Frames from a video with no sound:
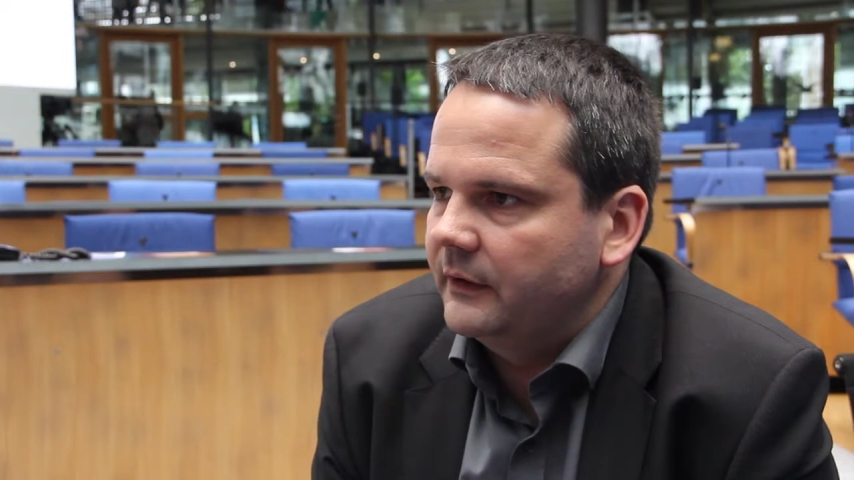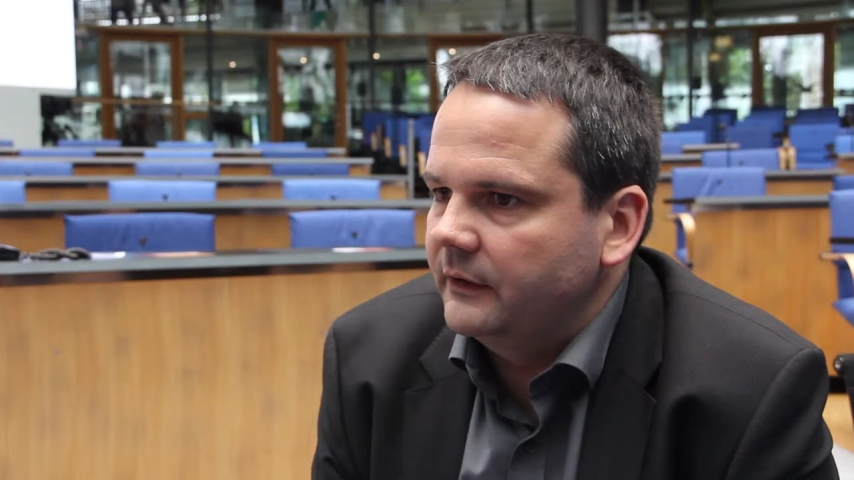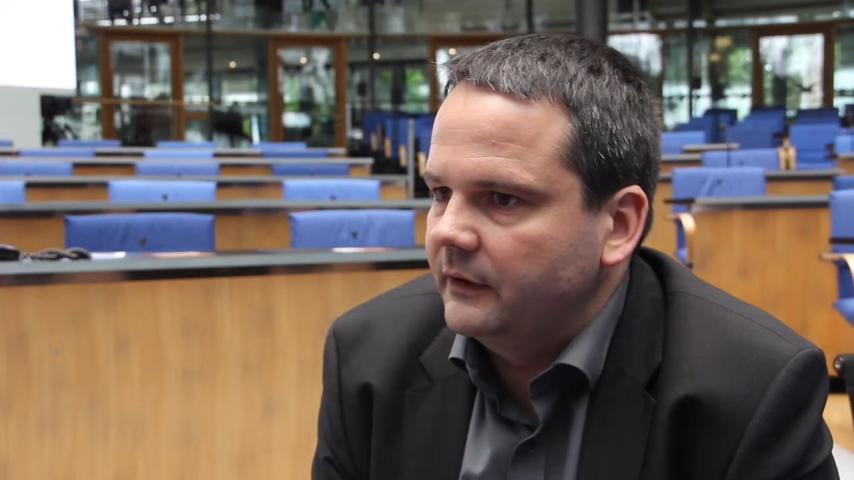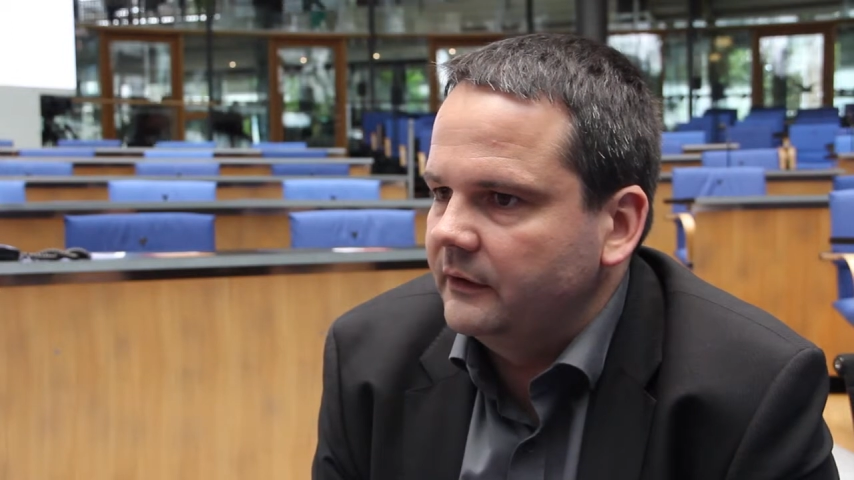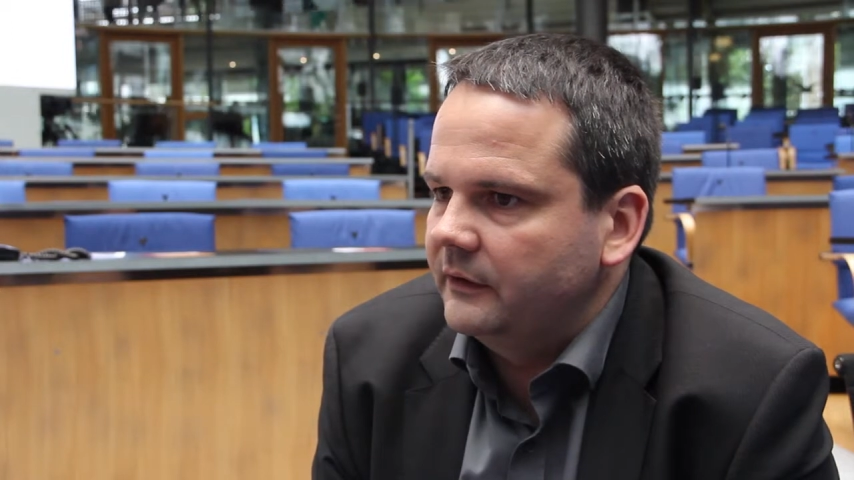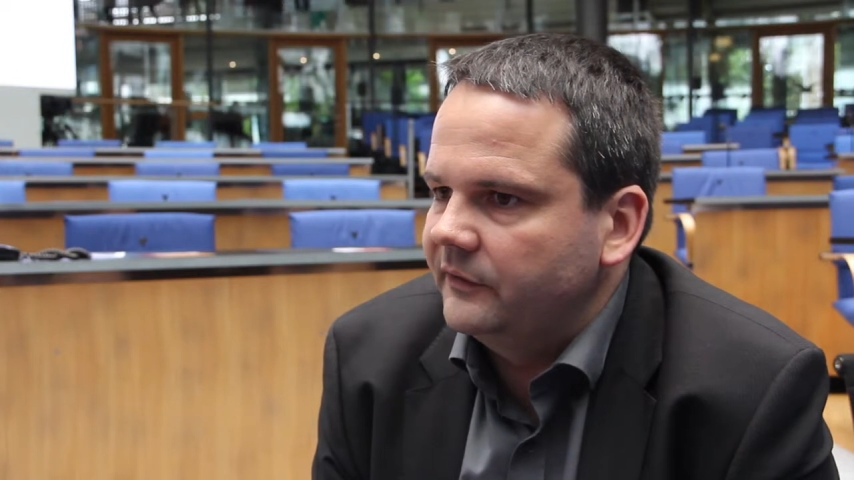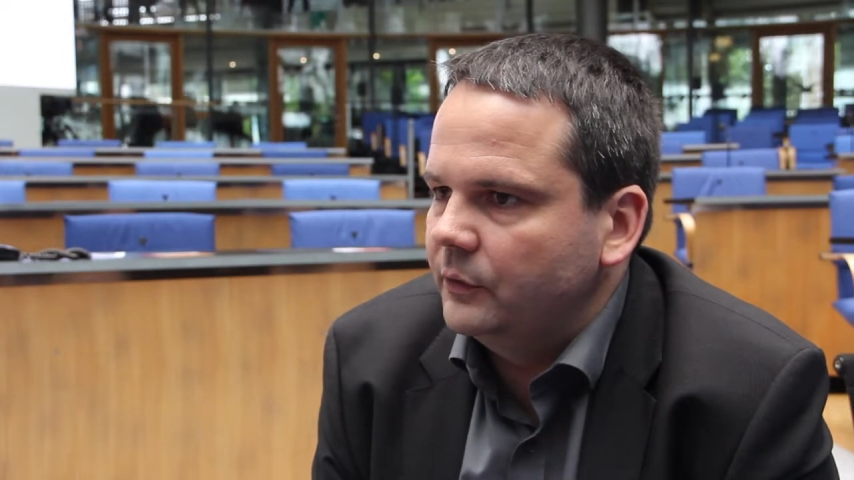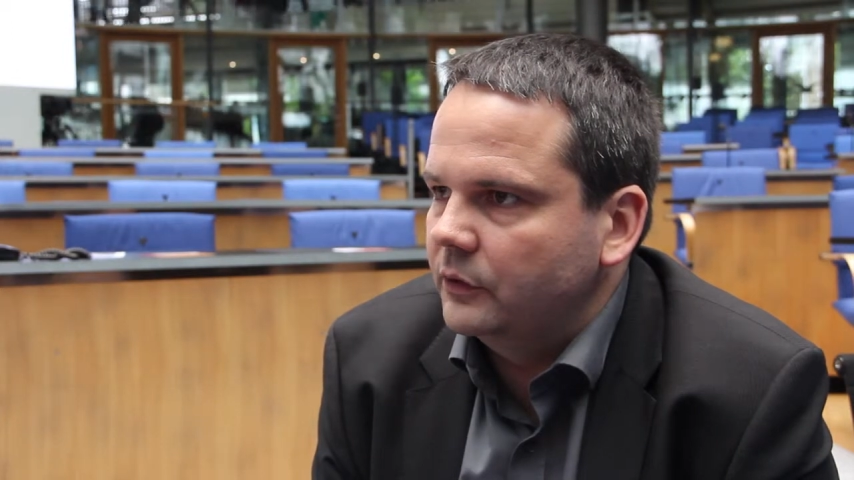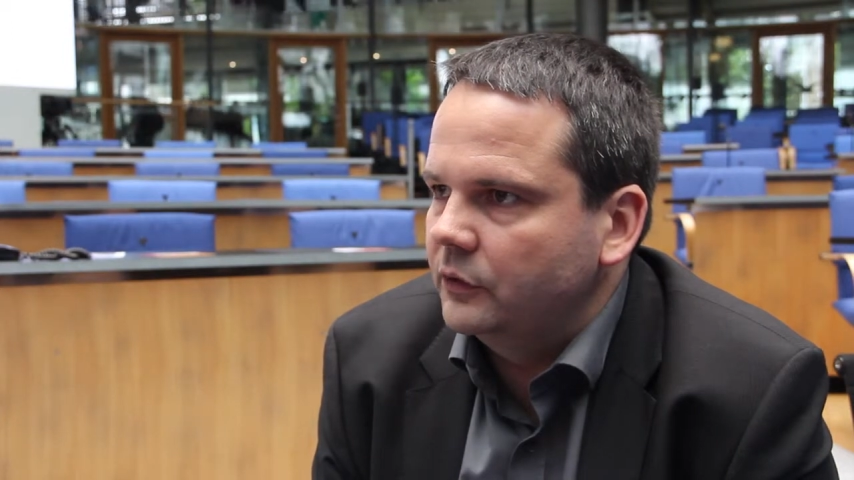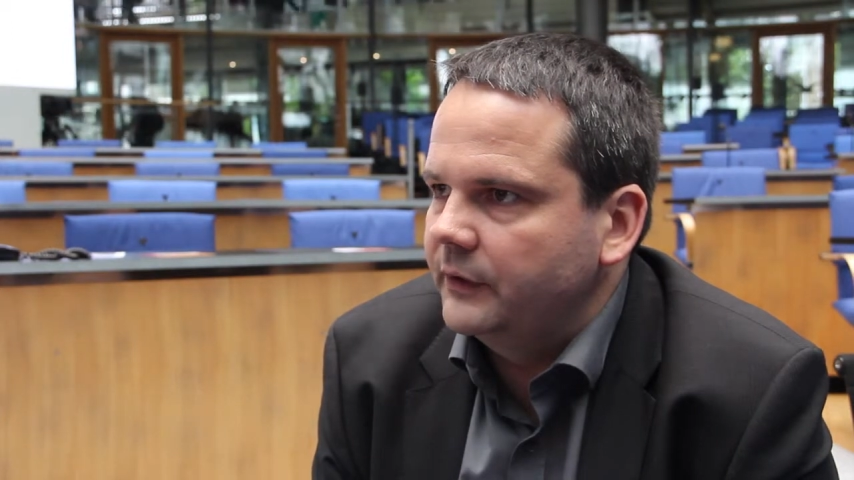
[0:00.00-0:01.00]
and if
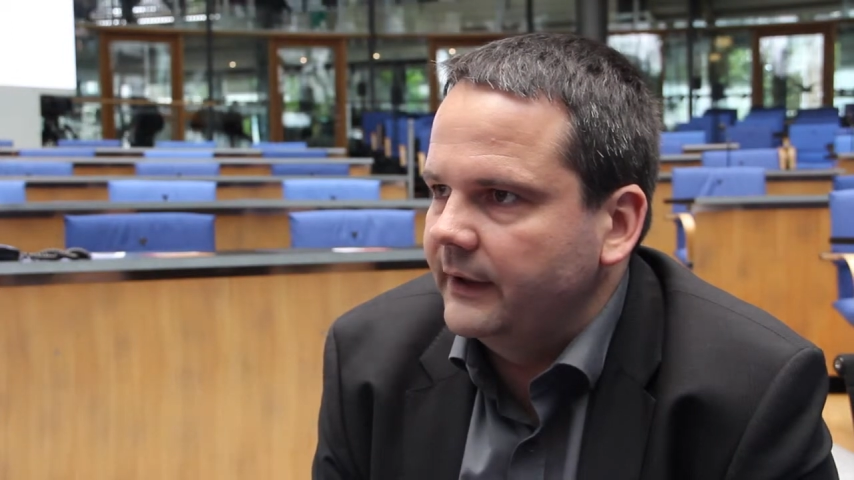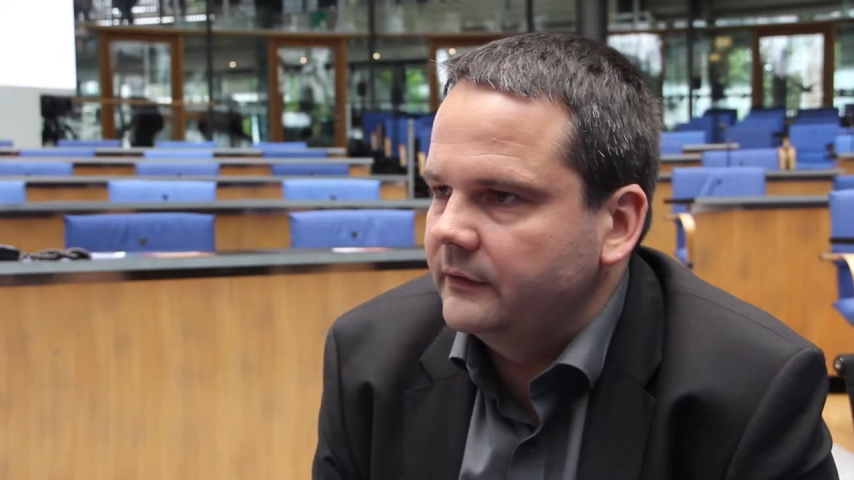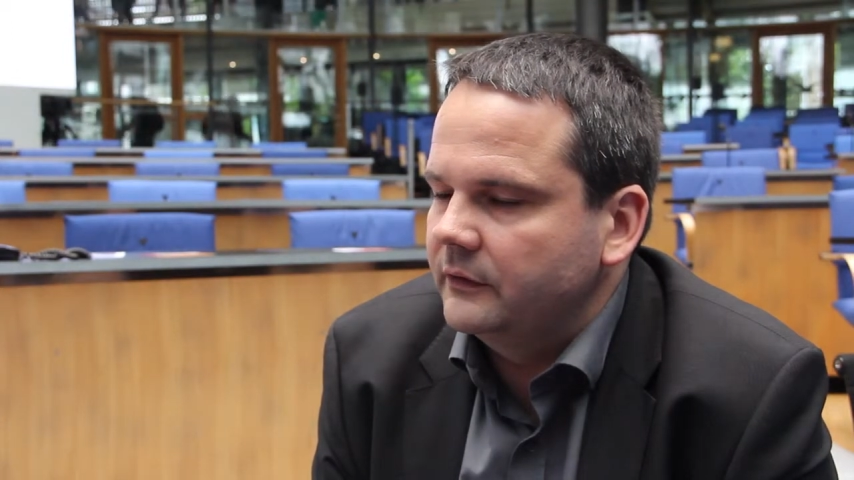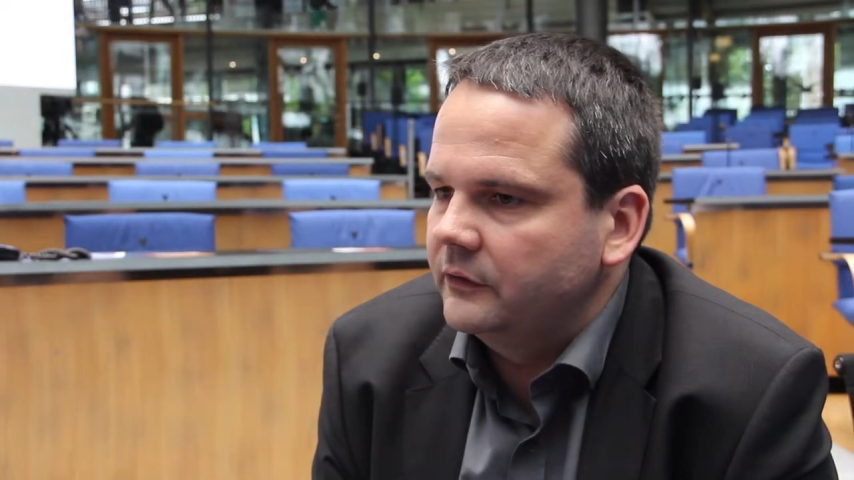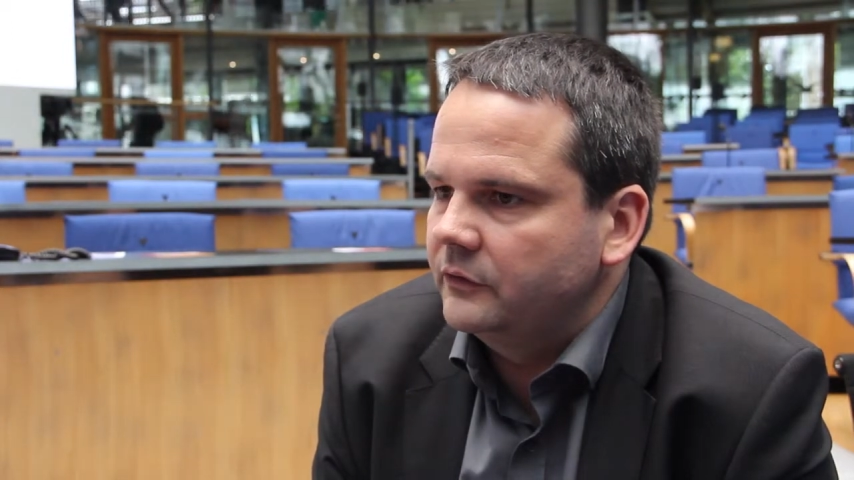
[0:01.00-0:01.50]
you're connected